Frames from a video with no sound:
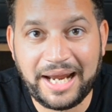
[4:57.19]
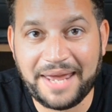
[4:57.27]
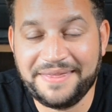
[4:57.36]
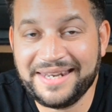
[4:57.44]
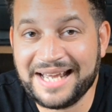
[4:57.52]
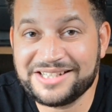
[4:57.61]

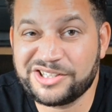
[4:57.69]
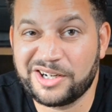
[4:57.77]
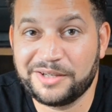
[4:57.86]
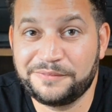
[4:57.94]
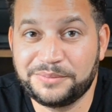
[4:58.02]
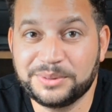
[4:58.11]
and then I
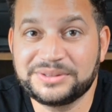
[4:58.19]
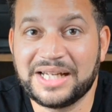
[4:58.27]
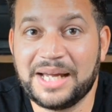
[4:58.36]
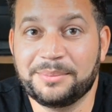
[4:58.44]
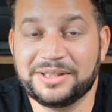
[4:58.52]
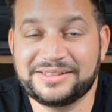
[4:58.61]
started
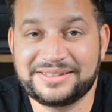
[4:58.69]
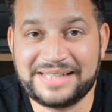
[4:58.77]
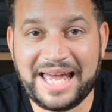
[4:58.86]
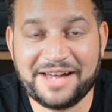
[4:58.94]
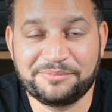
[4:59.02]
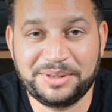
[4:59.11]
full-time on
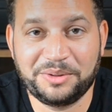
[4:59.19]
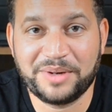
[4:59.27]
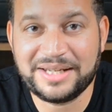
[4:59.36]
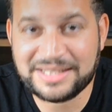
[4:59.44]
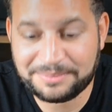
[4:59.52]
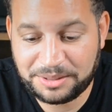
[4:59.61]
staff being
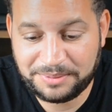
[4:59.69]
raised up